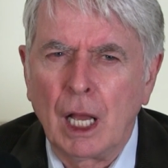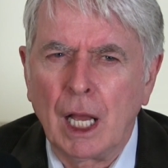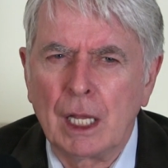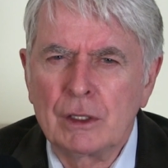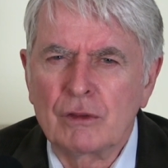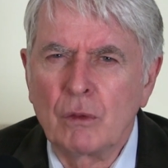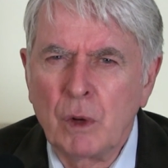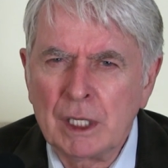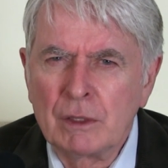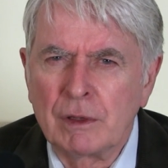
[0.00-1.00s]
And it's a
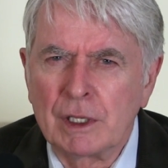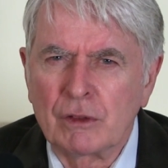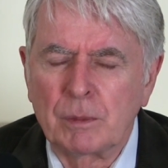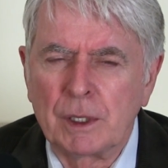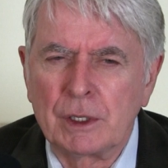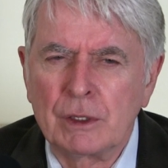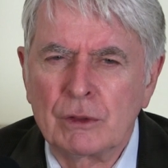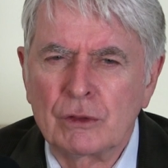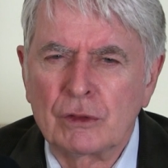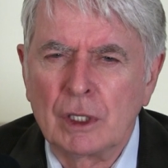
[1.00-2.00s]
wonderful
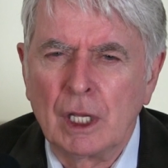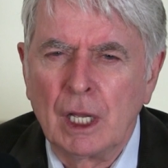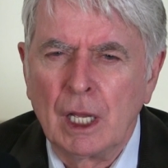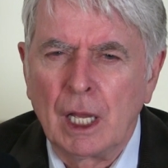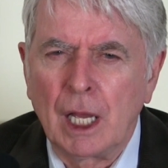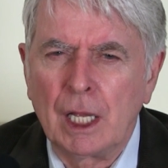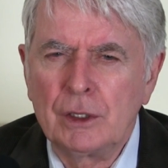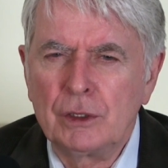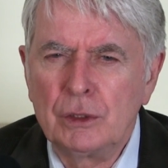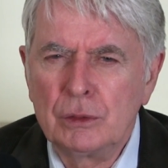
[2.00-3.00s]
experience,
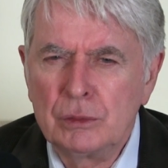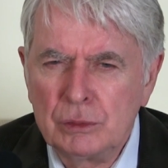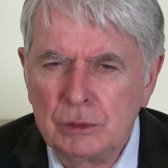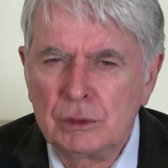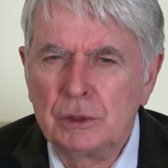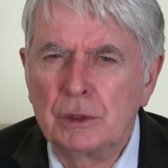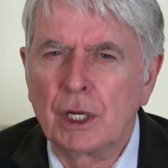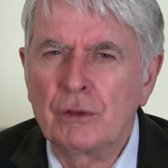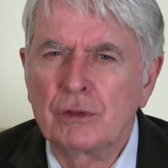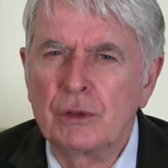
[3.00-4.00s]
and you
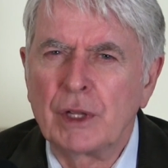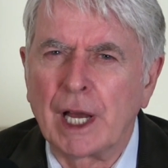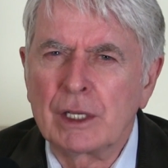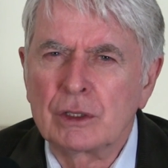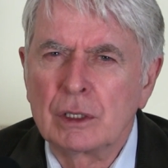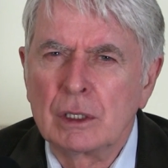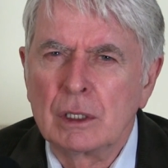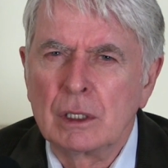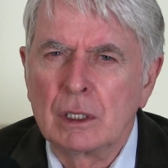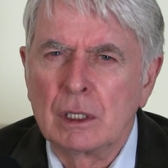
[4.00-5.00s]
go through that,
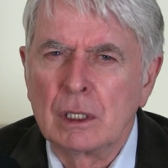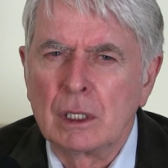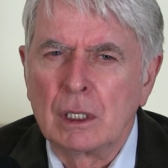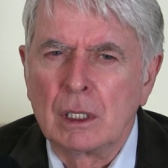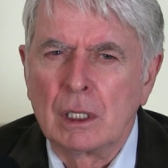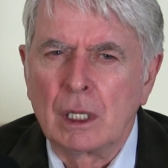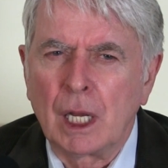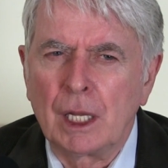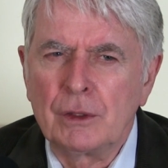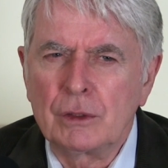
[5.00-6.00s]

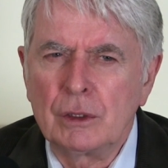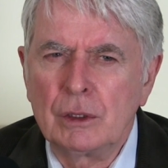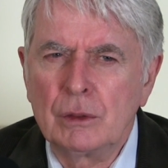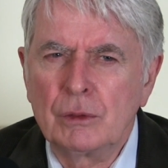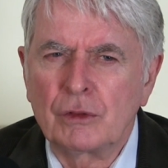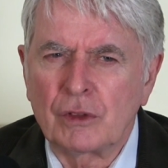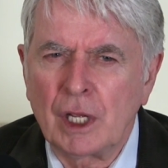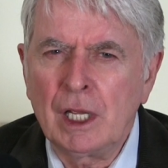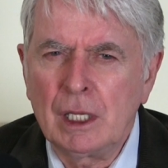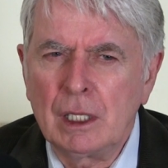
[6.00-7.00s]
and you
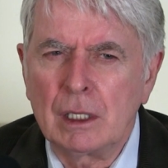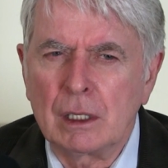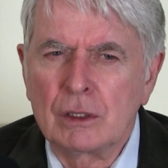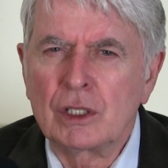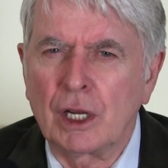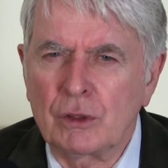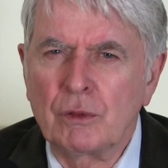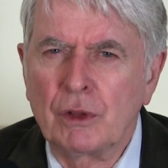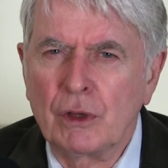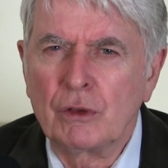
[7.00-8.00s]
stay in touch
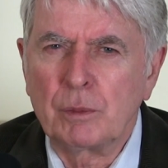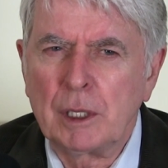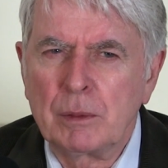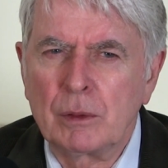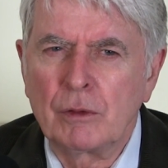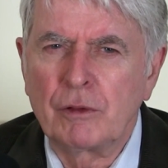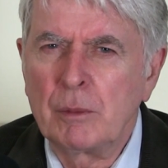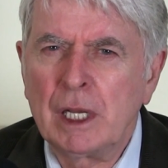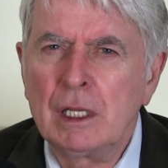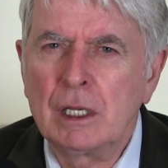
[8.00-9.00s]
with those people for
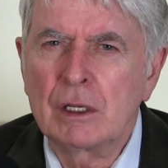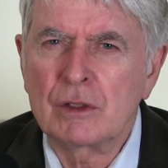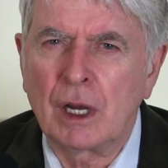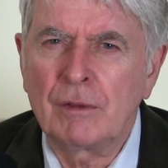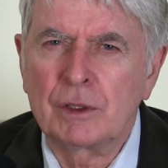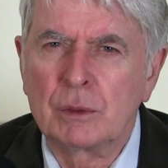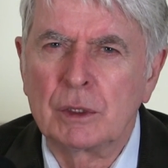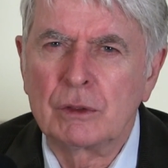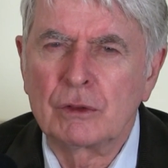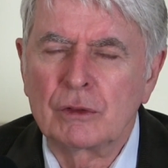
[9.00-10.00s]
many years
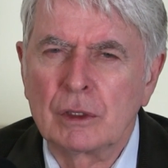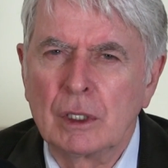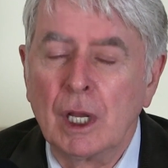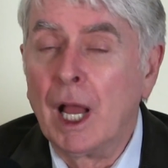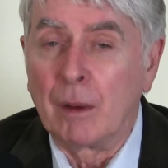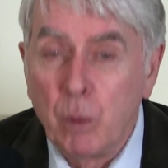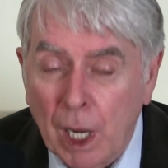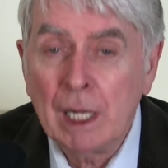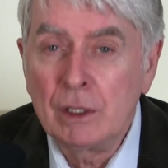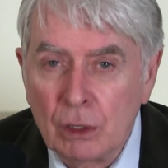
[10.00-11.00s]
afterwards. And
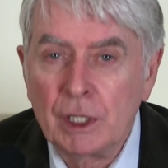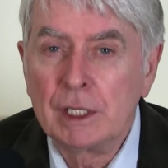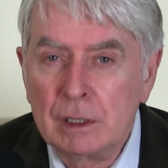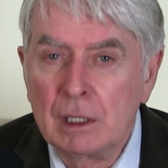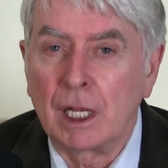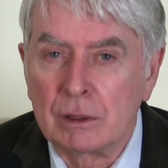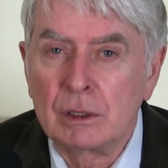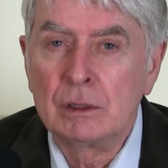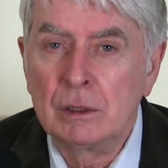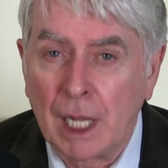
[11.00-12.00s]
while you're in
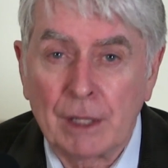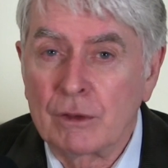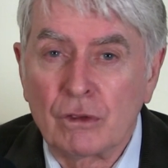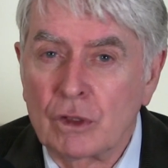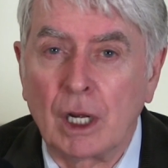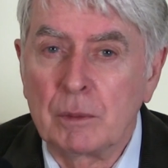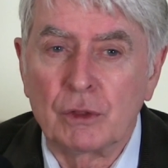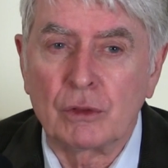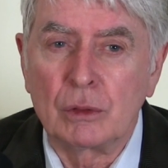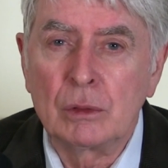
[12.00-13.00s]
London at this
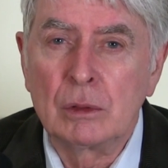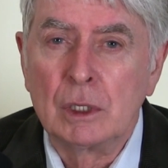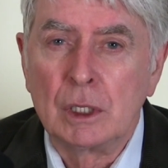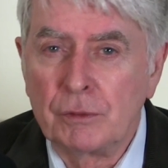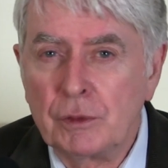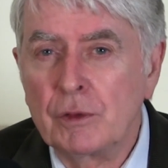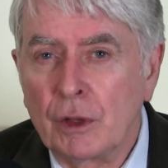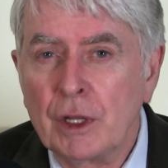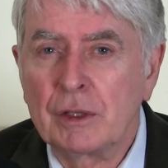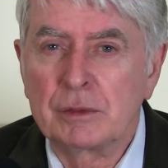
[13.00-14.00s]
drama school, if you've
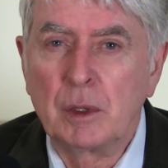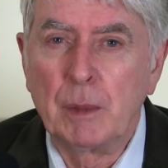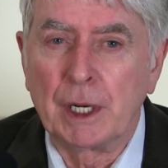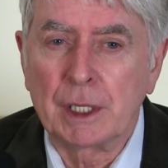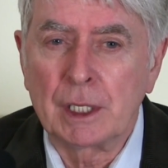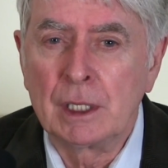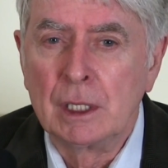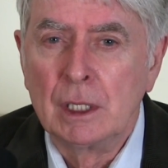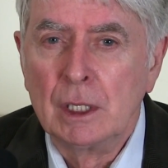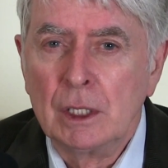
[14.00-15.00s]
gone there from America,
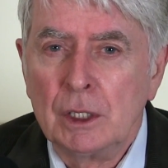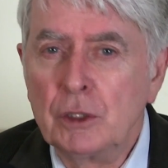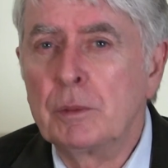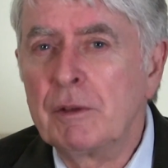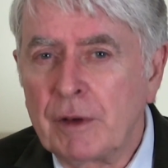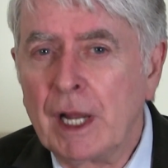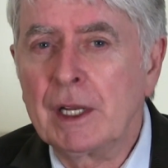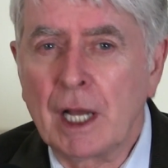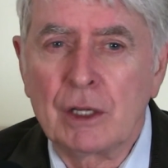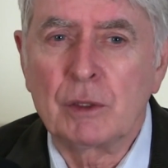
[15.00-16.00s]
you'll be
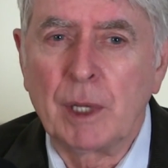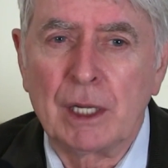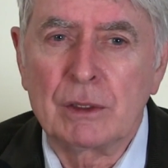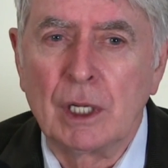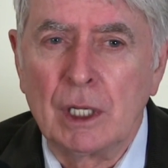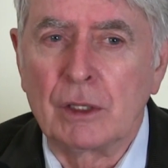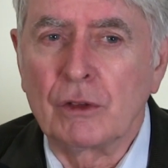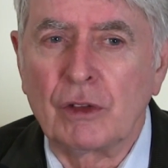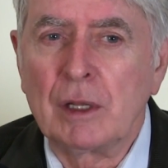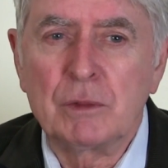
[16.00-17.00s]
finding out about, at
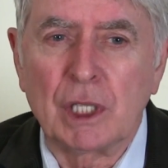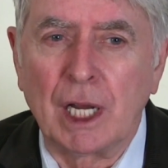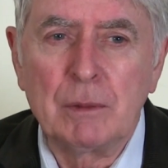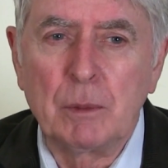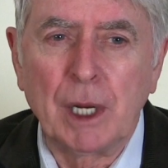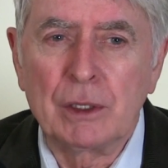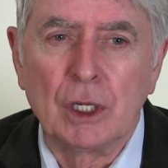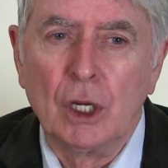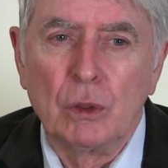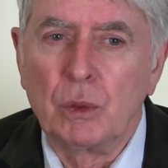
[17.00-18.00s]
the same time, about
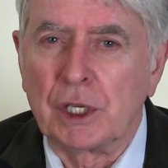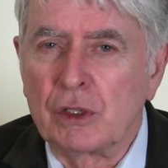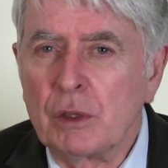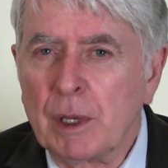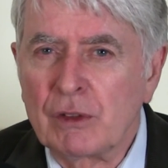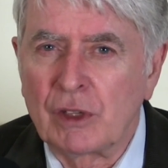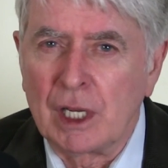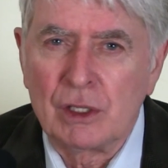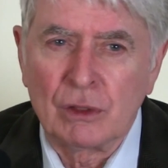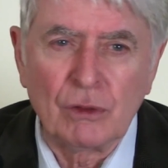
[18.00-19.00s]
which are the best
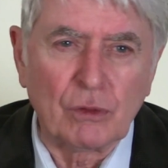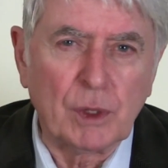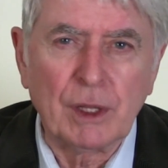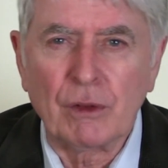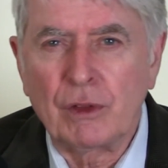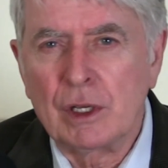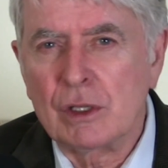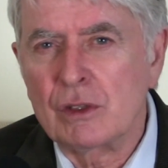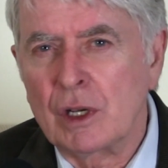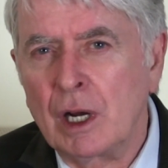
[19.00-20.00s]
agents, where the
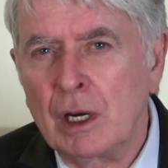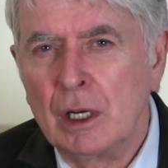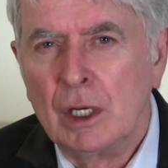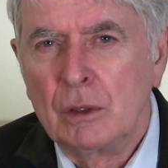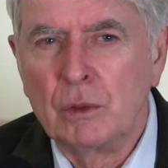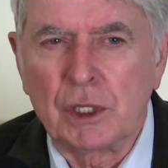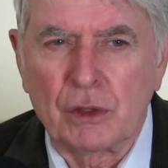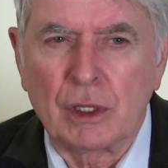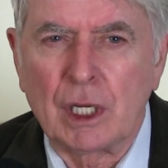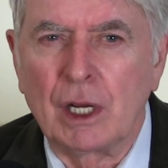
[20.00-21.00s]
theatres are,
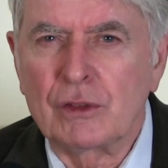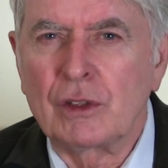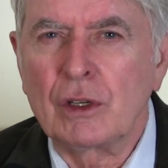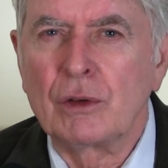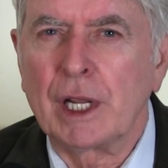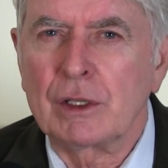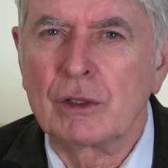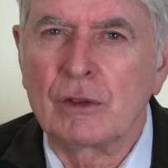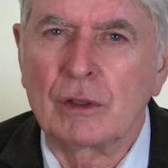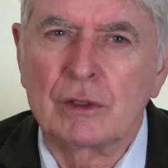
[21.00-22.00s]
which are the casting
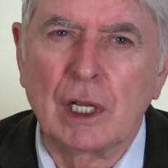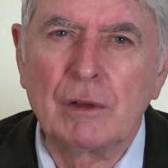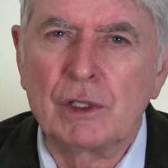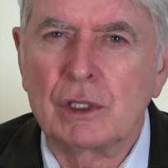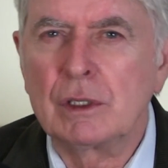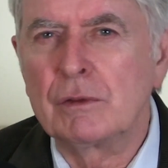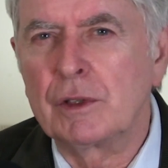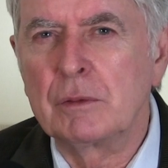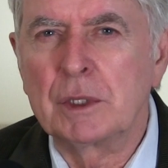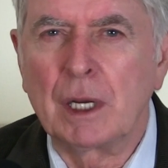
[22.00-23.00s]
directors on television and
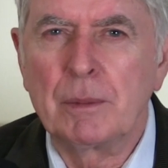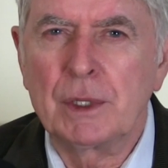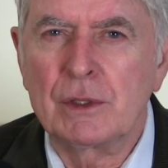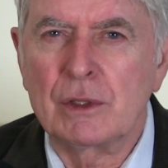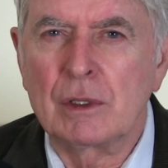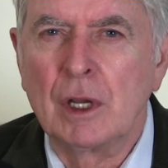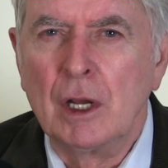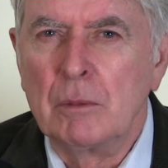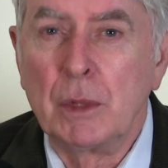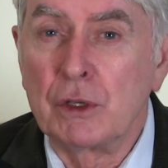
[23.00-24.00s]
film companies that are
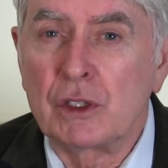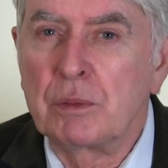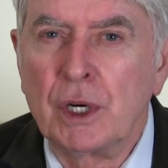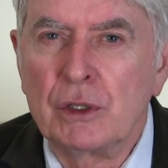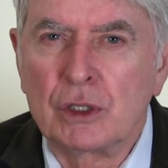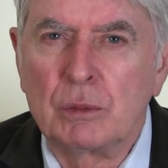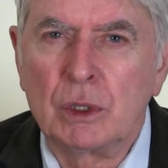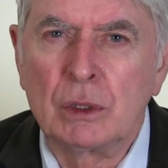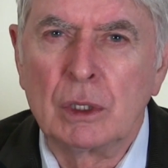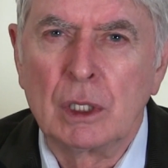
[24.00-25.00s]
most
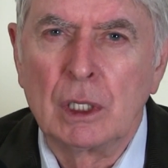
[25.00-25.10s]
approachable.